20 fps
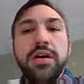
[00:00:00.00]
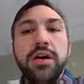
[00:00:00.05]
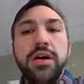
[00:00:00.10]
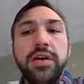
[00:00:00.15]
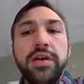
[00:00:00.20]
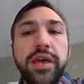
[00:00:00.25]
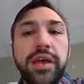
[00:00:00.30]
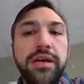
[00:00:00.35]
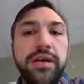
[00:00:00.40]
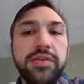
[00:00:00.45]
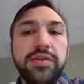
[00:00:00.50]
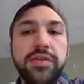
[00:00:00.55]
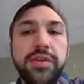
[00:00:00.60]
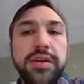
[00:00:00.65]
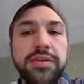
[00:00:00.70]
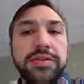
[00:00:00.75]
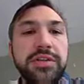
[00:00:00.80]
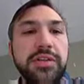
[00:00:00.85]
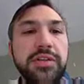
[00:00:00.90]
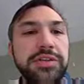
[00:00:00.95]
Okay, so
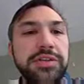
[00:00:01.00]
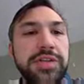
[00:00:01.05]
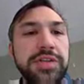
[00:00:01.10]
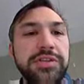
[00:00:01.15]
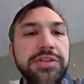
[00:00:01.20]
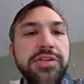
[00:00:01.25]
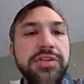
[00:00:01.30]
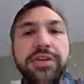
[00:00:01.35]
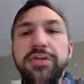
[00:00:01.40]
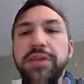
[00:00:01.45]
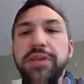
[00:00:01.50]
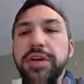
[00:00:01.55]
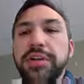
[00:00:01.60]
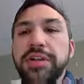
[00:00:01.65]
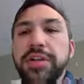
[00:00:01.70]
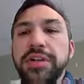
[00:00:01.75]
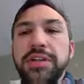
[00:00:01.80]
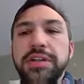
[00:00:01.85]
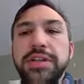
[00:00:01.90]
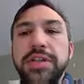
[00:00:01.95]
there's all 6 trig
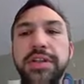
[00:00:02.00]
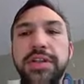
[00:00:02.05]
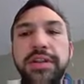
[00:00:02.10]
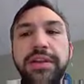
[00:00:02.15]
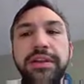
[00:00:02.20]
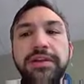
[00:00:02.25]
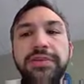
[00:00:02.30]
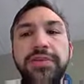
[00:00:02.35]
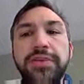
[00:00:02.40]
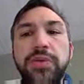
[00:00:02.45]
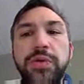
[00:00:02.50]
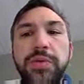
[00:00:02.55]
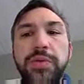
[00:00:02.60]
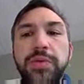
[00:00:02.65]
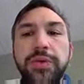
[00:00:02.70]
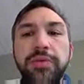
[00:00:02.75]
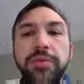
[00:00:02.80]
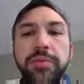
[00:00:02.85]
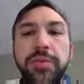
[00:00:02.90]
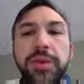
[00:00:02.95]
functions. There's 2
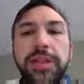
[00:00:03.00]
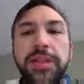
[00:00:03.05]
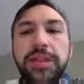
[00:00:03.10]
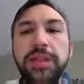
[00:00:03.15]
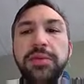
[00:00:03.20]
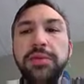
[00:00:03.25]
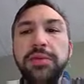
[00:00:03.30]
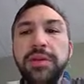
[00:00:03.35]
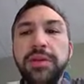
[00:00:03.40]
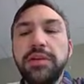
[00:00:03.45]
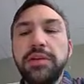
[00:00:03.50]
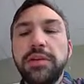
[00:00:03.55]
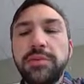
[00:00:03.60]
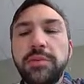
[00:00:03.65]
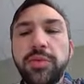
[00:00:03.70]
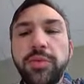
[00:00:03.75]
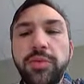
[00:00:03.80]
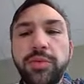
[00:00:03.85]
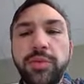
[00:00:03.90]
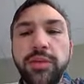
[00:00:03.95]
of them I need to put a little
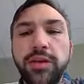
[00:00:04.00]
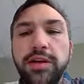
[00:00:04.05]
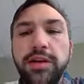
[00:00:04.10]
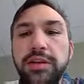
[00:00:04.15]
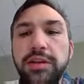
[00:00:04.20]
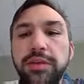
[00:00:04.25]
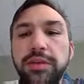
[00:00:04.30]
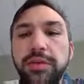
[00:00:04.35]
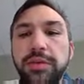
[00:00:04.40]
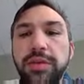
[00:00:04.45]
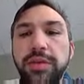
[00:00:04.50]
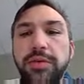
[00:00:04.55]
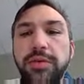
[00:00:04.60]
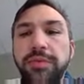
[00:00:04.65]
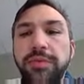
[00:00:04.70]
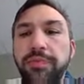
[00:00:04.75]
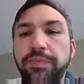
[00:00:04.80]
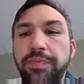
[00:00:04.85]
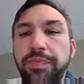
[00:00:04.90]
more work into, though.